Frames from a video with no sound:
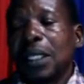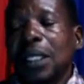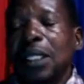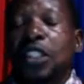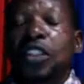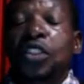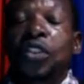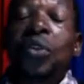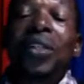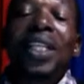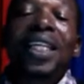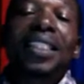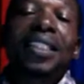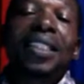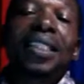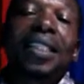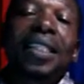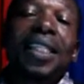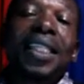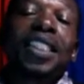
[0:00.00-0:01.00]
so that
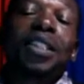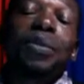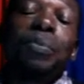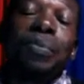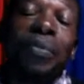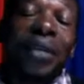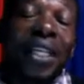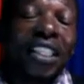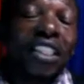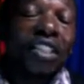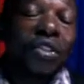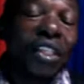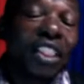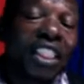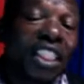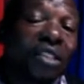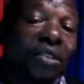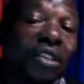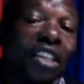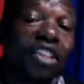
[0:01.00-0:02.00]
it makes your
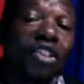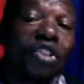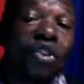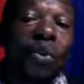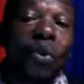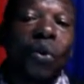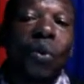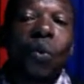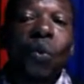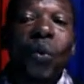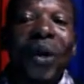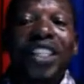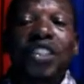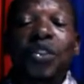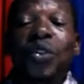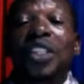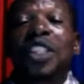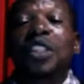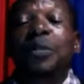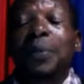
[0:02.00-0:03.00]
children know
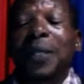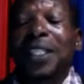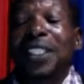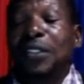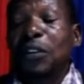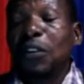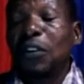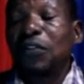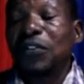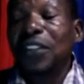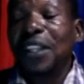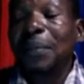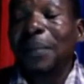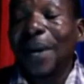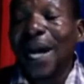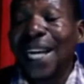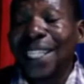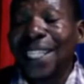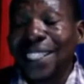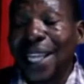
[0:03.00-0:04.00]
what you expect of
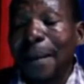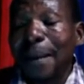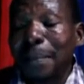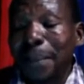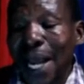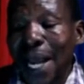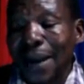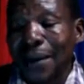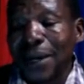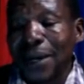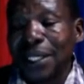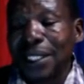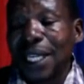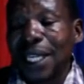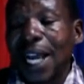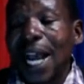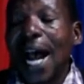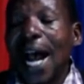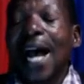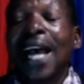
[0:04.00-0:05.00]
them as a parent
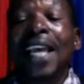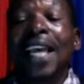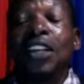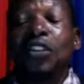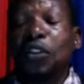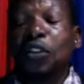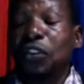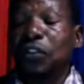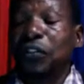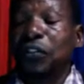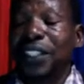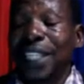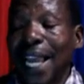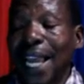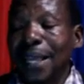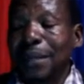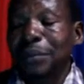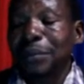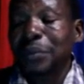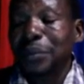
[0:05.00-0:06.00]
ahead of
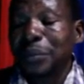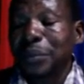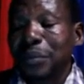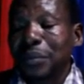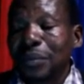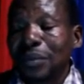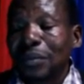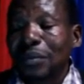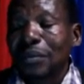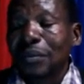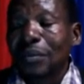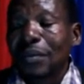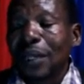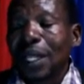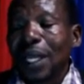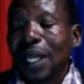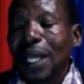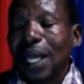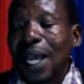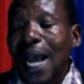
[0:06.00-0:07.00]
time,
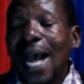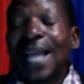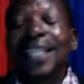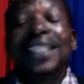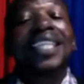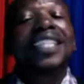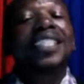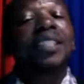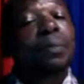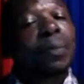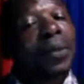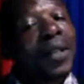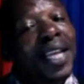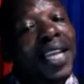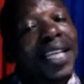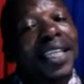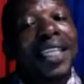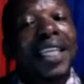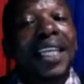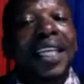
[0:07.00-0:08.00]
and
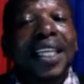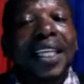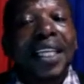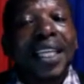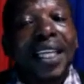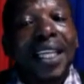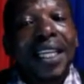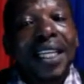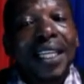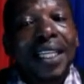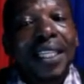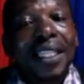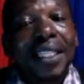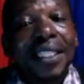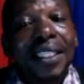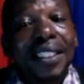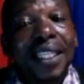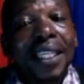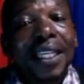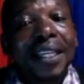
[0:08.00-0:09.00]
explain
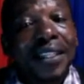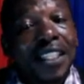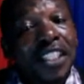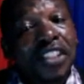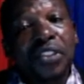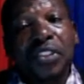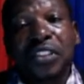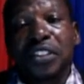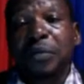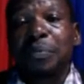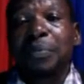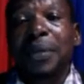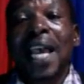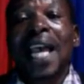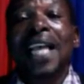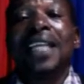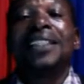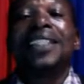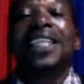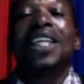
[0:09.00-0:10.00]
the reasons
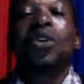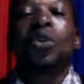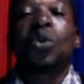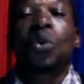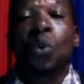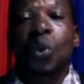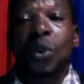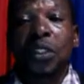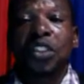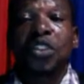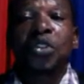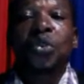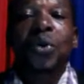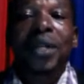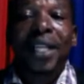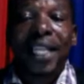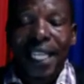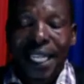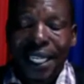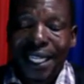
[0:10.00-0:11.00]
behind the rules you
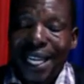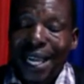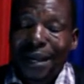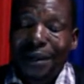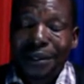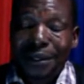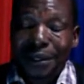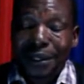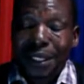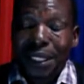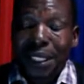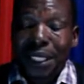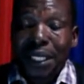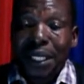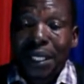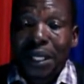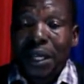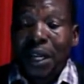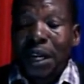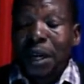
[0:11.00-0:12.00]
lay down.
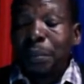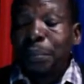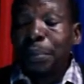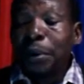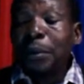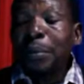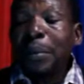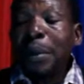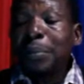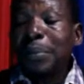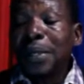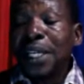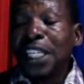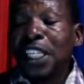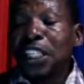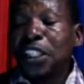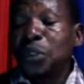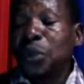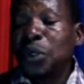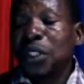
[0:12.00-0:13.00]

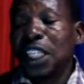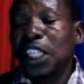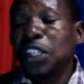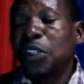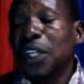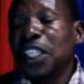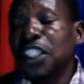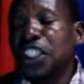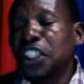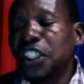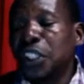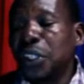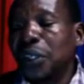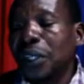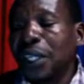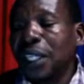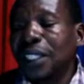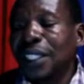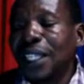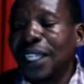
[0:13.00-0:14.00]
Probably you tell your
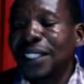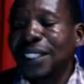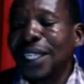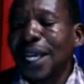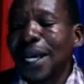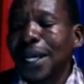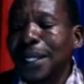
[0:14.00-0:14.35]
children that